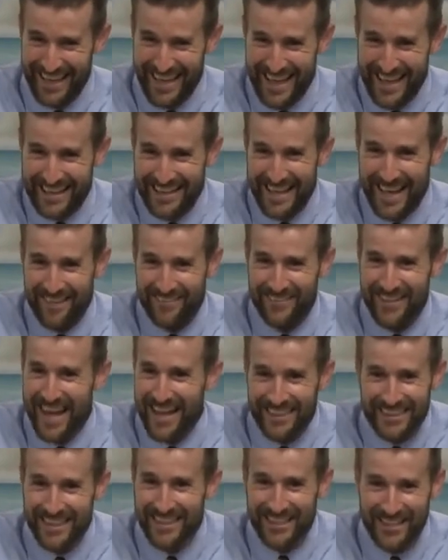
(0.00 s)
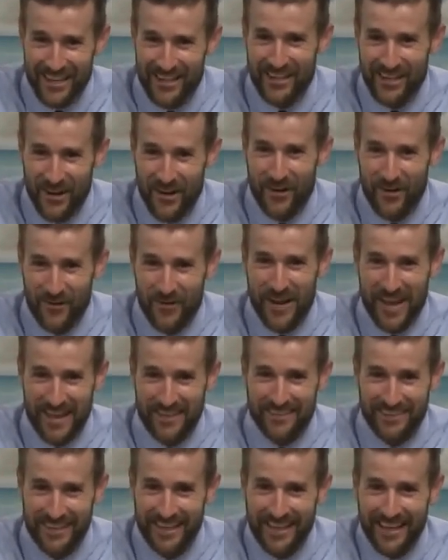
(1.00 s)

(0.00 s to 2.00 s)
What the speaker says: that have nothing to do with,